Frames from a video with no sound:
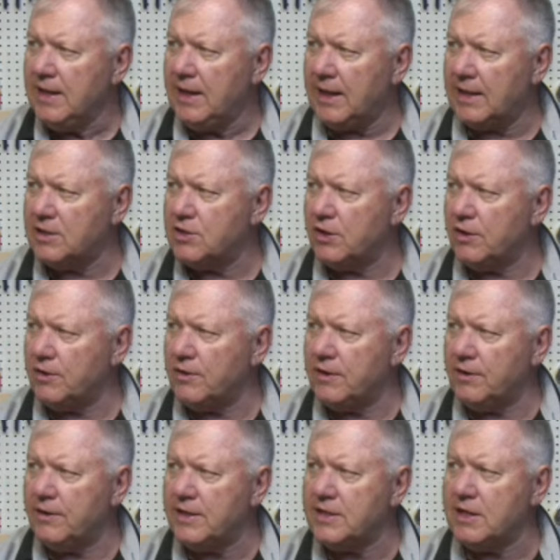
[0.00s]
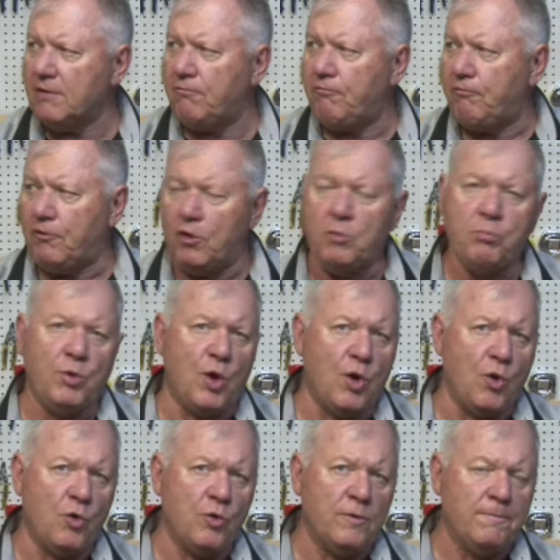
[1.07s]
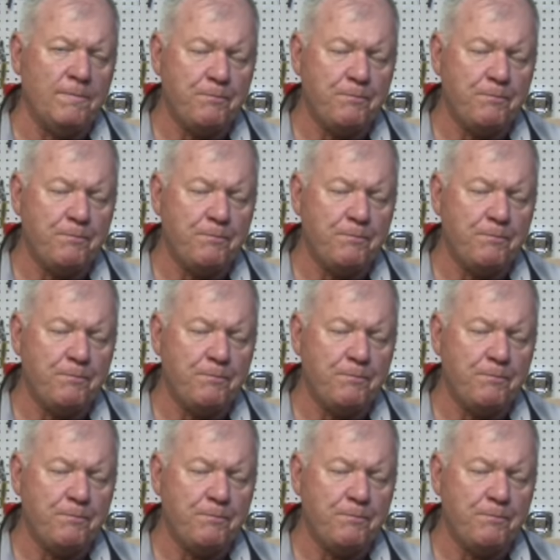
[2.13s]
And so there isn't a full-blown